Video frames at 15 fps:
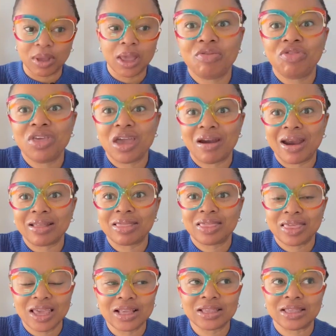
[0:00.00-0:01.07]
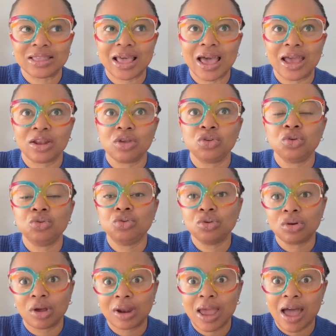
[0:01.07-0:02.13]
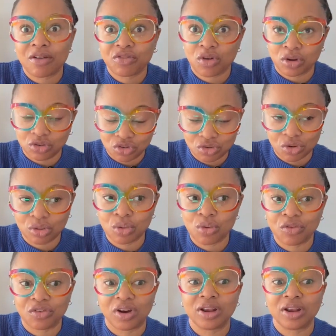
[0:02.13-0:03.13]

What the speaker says: There are things that you do not have control over,